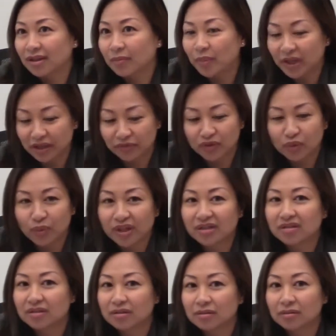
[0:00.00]
But if you wait
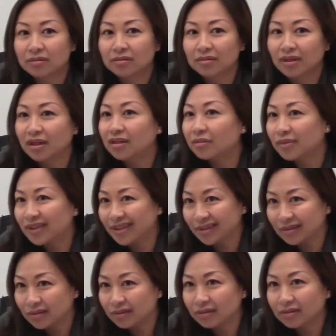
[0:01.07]
till a little bit
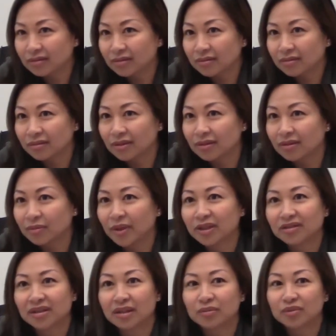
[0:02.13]
later, by
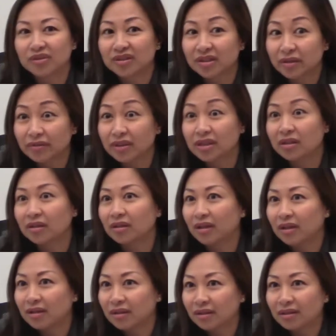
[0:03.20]
the time you're 70,
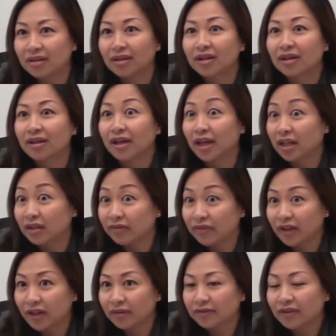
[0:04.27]
80,
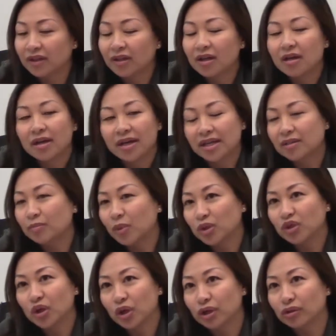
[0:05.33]
85, it's
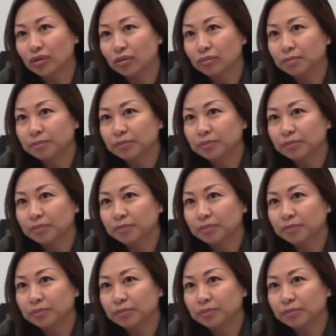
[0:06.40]
much harder.